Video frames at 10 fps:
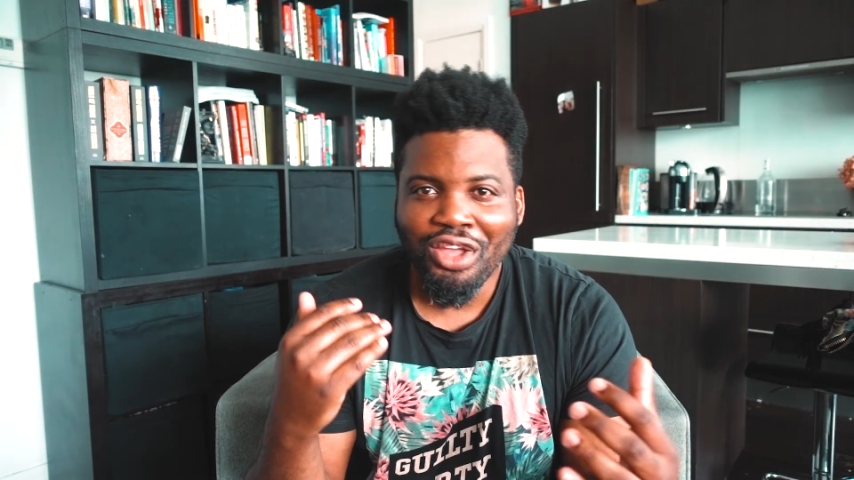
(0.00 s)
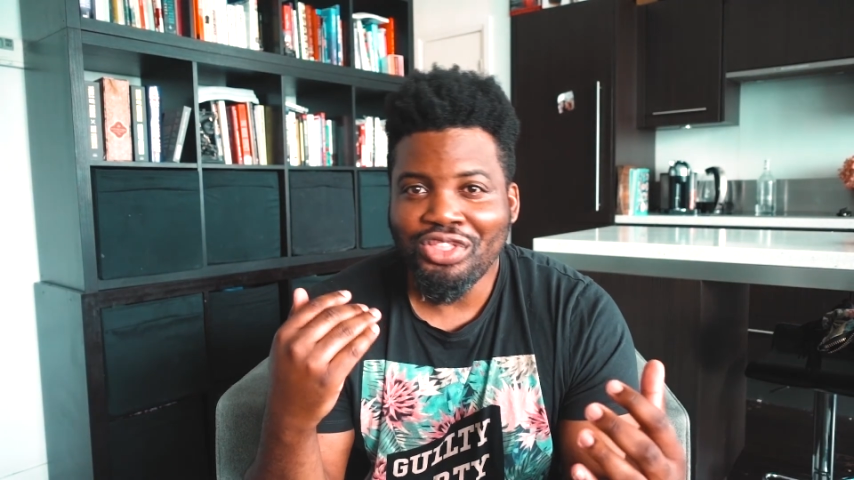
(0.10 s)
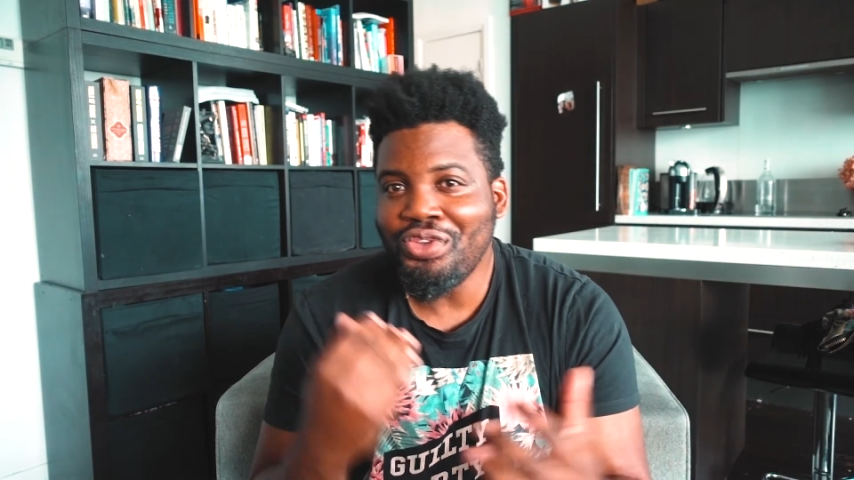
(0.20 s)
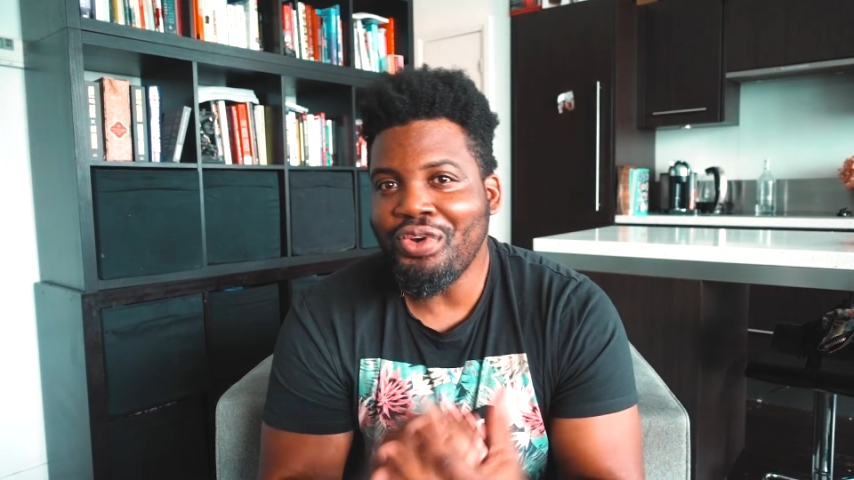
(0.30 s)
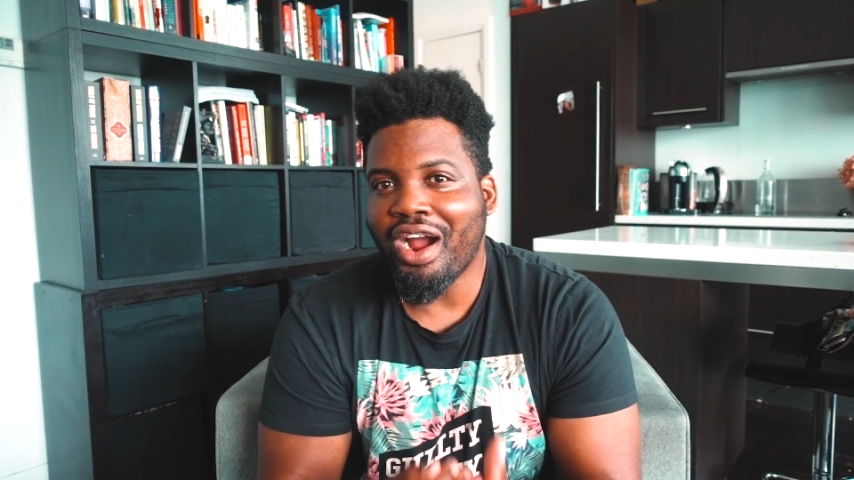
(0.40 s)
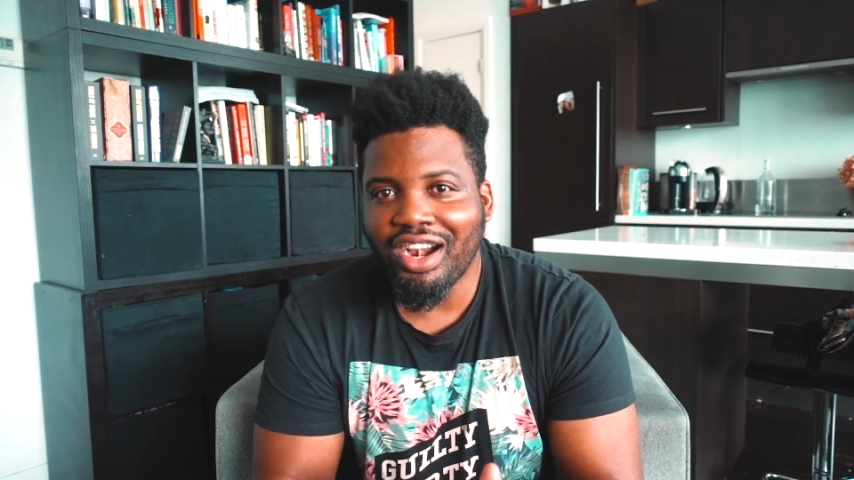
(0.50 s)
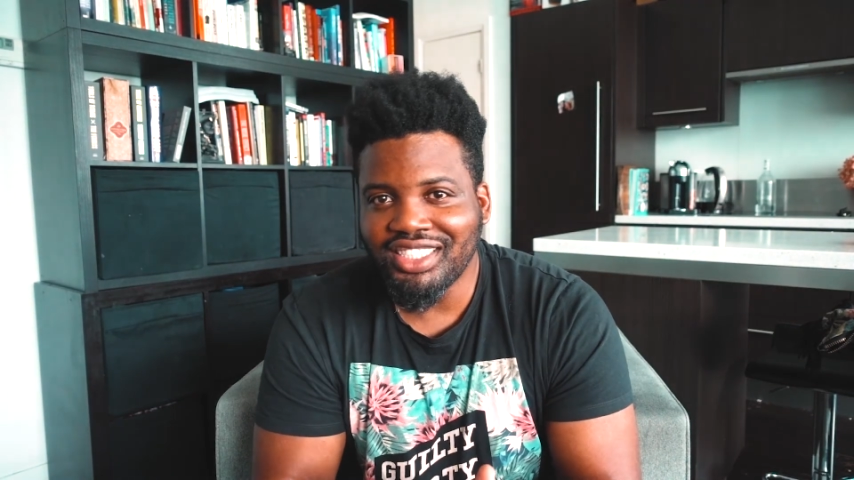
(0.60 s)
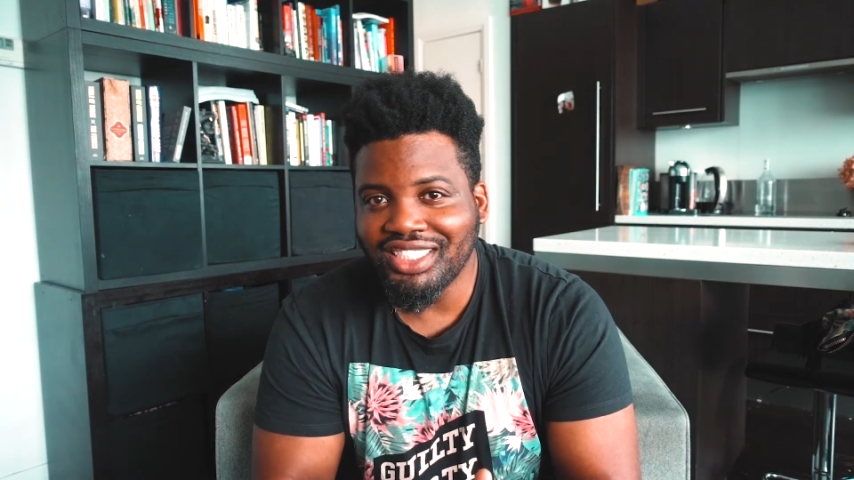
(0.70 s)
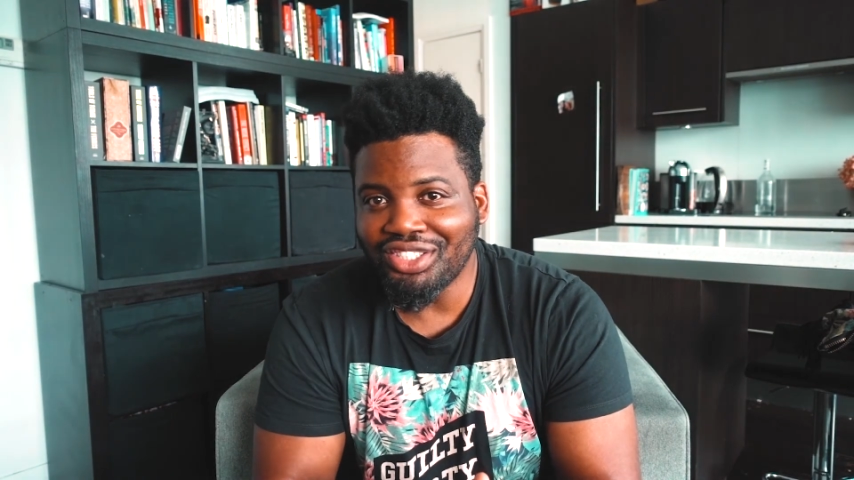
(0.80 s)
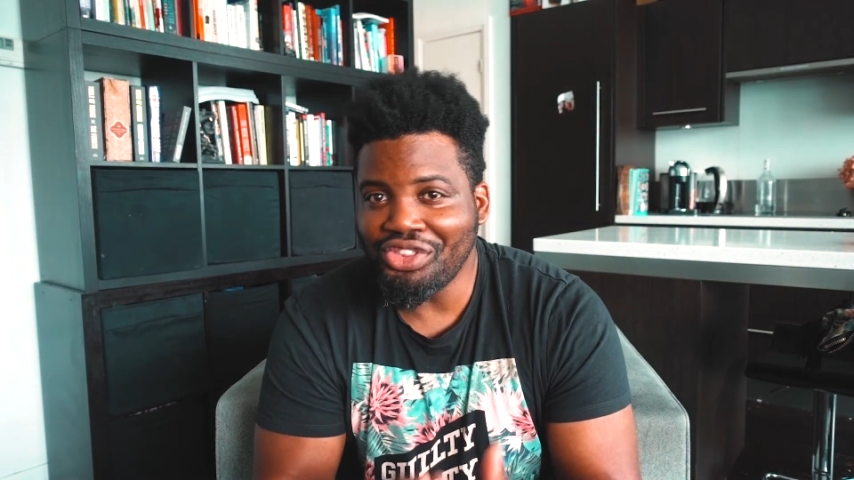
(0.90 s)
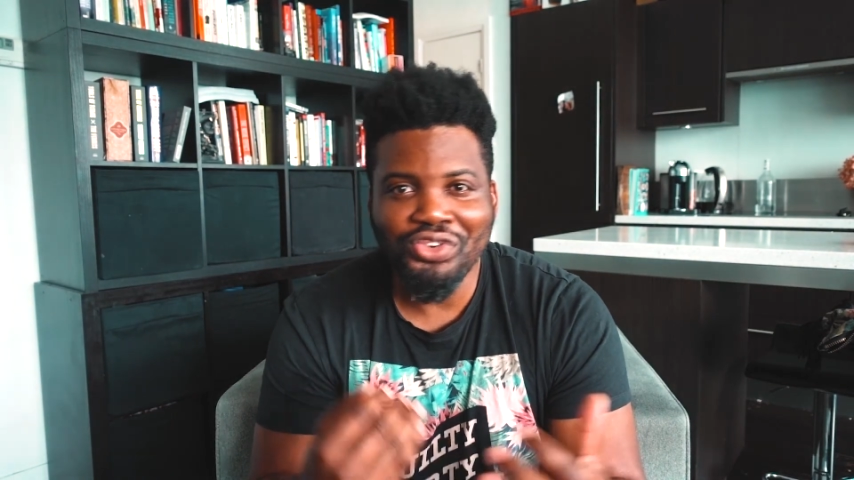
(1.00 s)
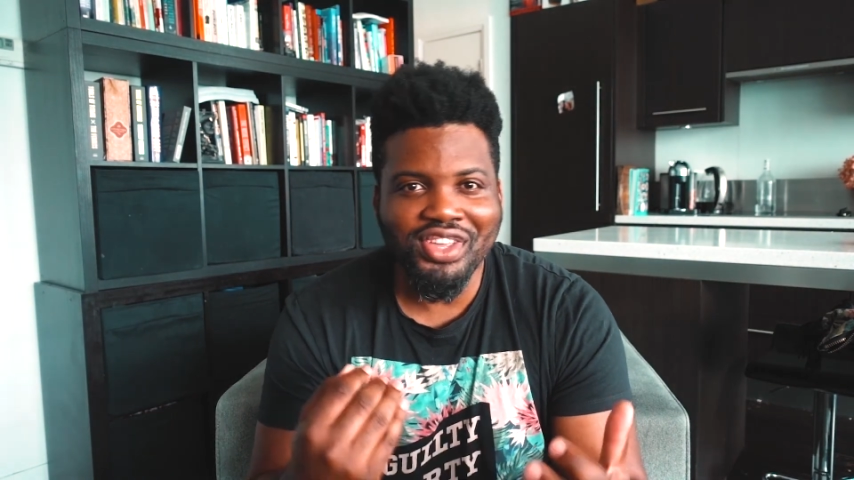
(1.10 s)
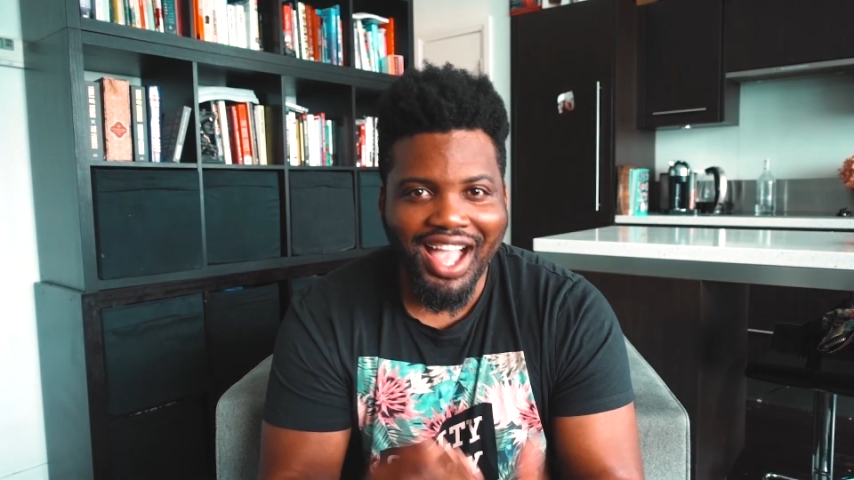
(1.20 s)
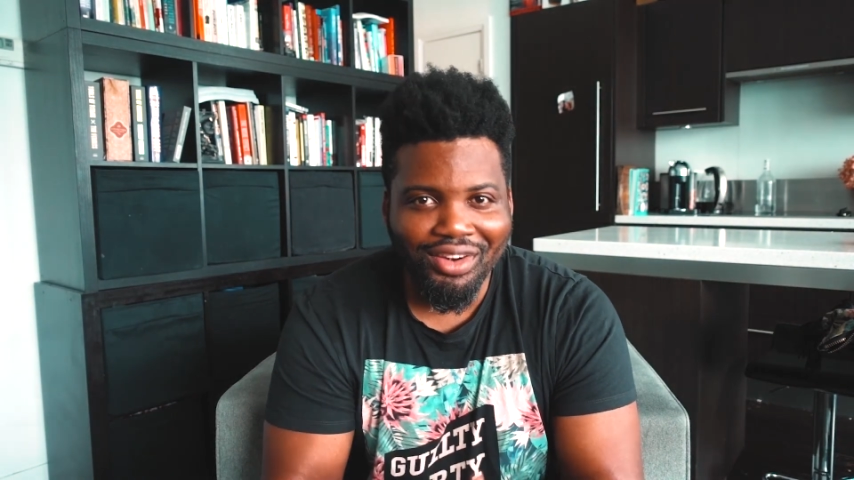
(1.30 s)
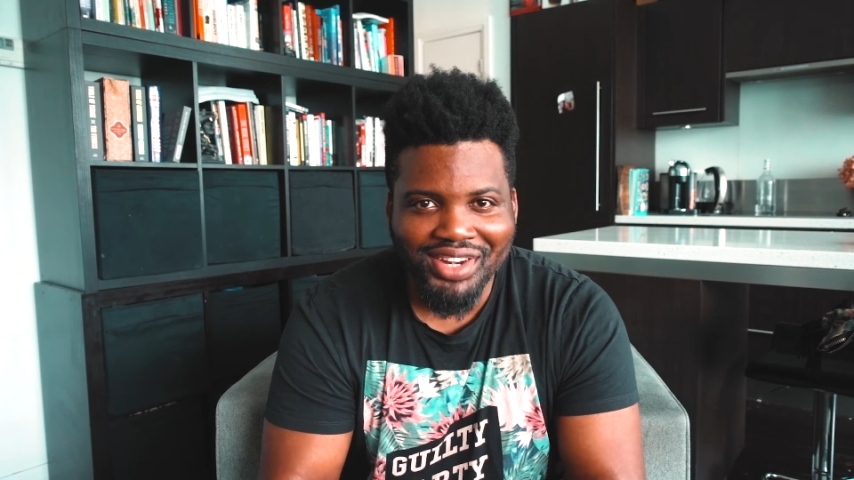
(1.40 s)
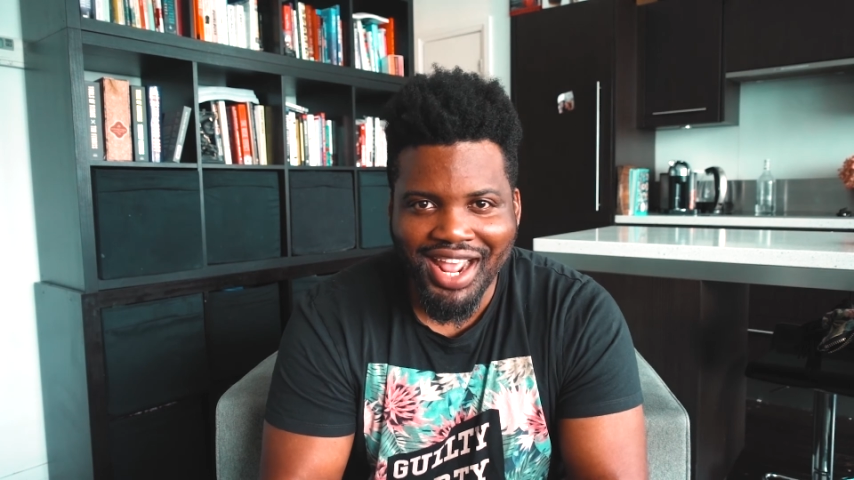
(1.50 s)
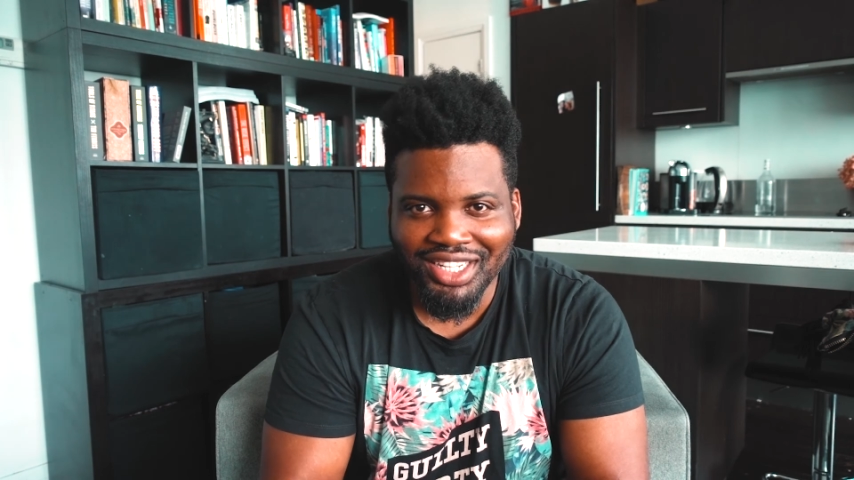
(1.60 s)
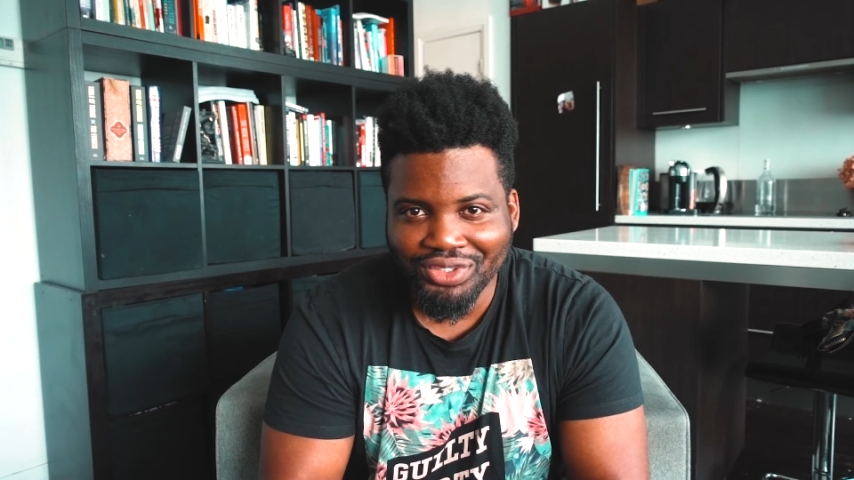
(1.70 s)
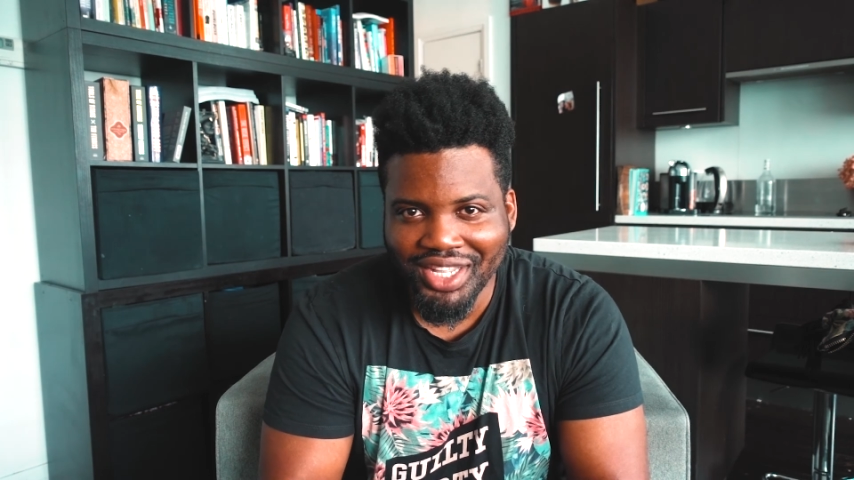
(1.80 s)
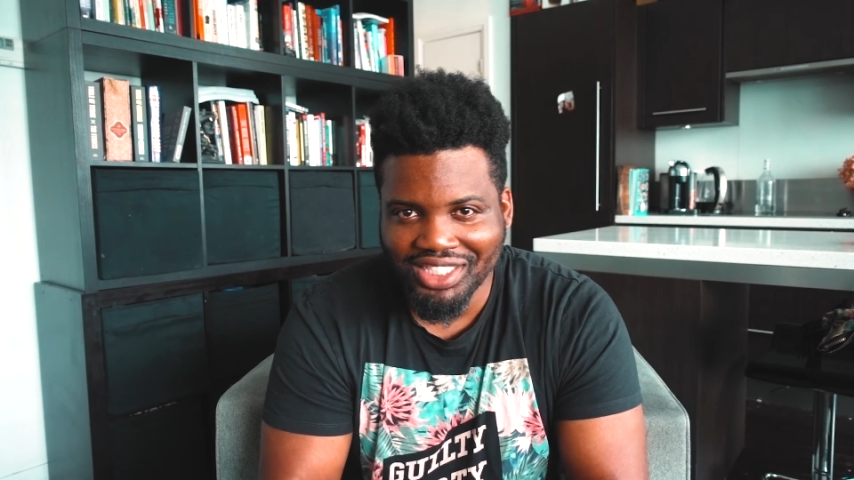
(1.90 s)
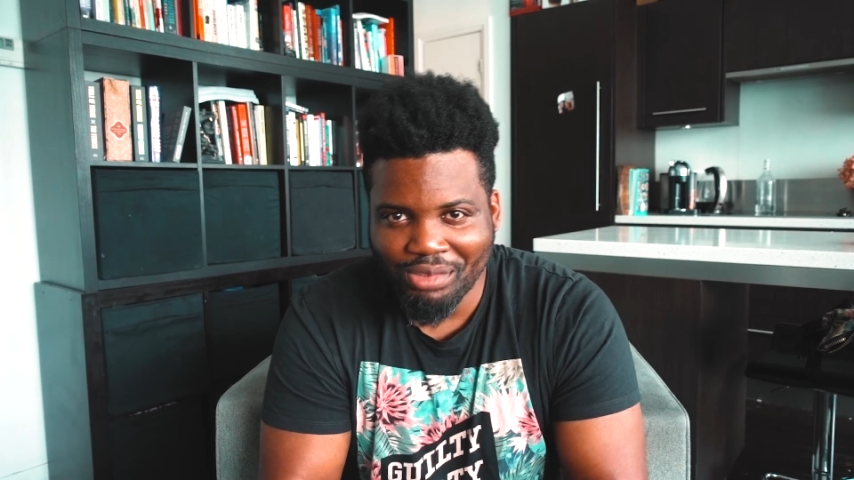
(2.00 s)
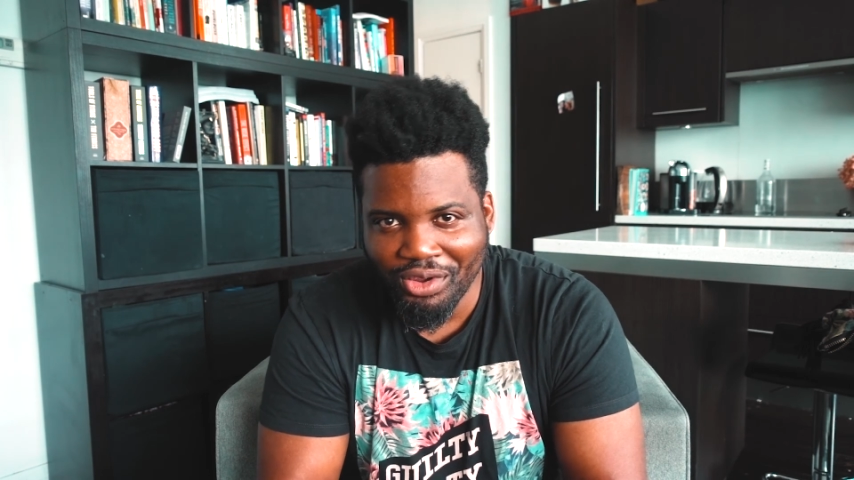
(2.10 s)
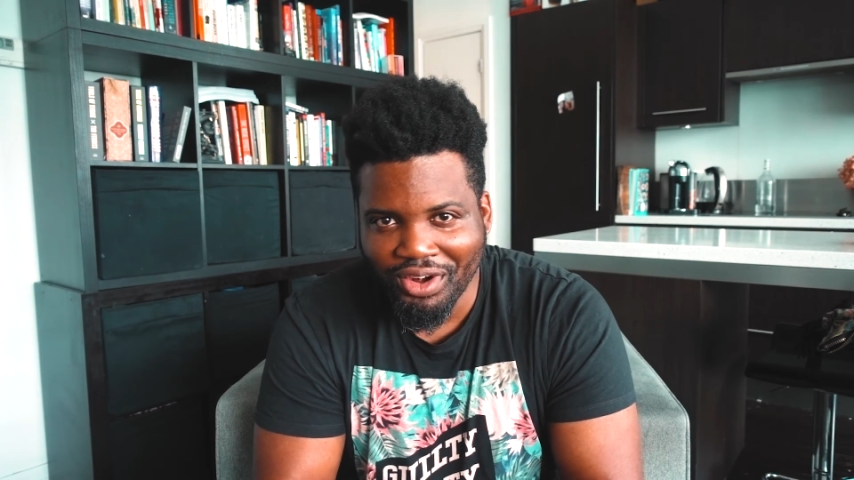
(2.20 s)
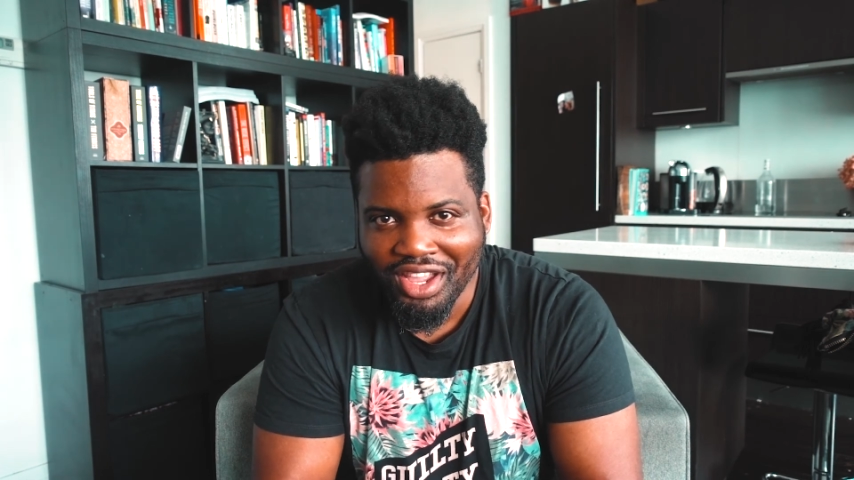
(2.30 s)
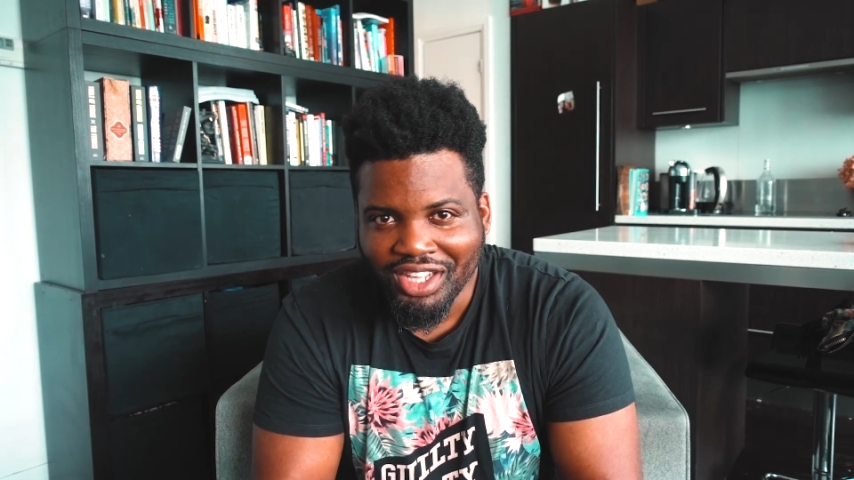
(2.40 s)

new artists or new gallery that I should explore.